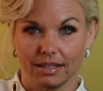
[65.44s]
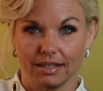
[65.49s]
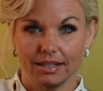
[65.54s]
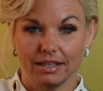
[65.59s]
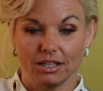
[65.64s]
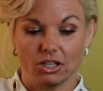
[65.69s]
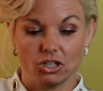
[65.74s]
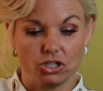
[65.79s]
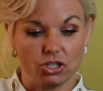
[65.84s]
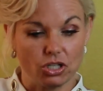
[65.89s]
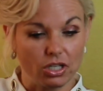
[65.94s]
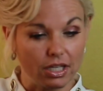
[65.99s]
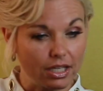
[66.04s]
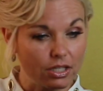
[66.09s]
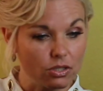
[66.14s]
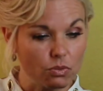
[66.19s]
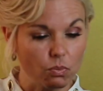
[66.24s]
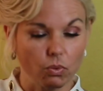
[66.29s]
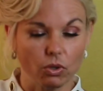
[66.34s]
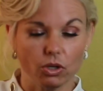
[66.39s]
she
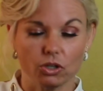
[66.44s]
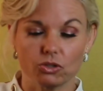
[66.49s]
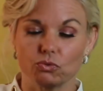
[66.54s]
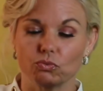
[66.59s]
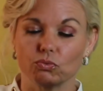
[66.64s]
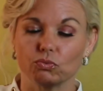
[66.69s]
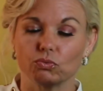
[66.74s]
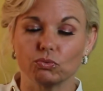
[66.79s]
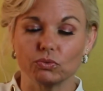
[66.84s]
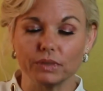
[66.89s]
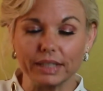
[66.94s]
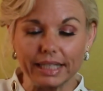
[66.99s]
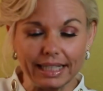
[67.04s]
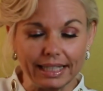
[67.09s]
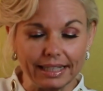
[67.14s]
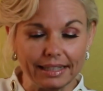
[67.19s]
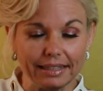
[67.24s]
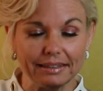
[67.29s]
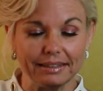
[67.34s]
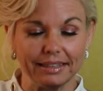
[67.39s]
has worked
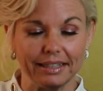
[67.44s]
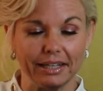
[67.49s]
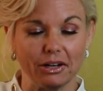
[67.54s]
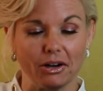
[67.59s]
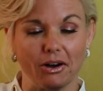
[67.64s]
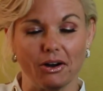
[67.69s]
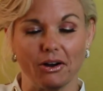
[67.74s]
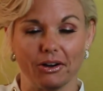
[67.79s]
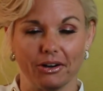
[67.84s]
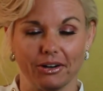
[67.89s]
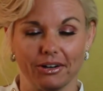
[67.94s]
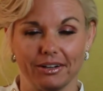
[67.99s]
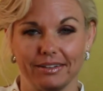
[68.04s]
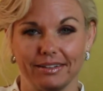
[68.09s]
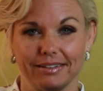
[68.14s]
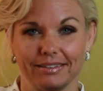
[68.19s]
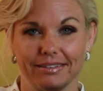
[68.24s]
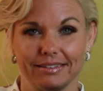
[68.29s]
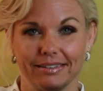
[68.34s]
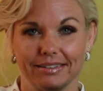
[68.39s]
really hard
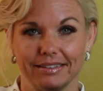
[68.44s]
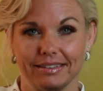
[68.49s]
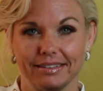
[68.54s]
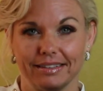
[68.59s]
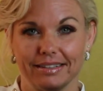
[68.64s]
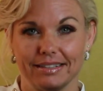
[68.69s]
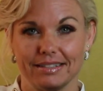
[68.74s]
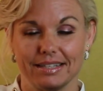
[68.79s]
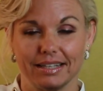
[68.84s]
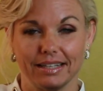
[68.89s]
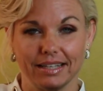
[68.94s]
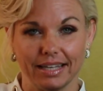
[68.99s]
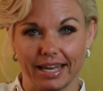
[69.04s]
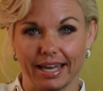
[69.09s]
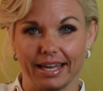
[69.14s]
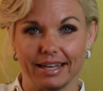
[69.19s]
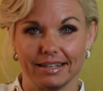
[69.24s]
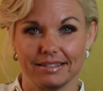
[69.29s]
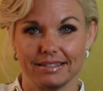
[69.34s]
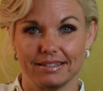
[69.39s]
to
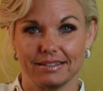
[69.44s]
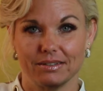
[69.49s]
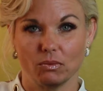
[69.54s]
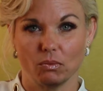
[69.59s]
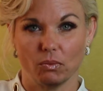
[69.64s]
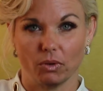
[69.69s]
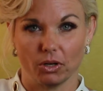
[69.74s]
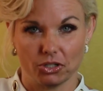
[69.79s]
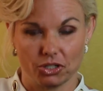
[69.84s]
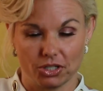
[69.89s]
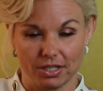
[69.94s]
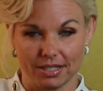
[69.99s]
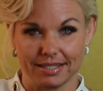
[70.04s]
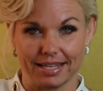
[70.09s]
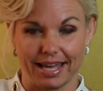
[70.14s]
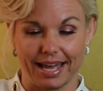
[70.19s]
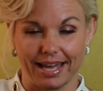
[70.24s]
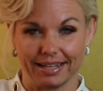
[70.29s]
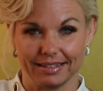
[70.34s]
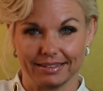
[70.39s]
get where she's
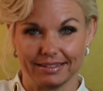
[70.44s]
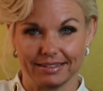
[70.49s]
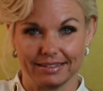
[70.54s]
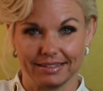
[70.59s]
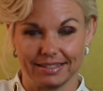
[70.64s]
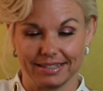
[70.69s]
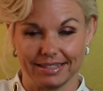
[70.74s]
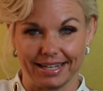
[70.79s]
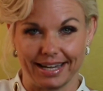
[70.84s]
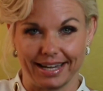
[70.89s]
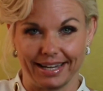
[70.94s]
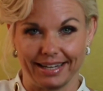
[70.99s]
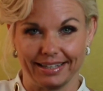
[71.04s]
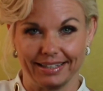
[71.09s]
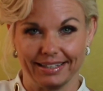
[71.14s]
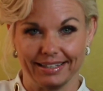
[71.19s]
at today.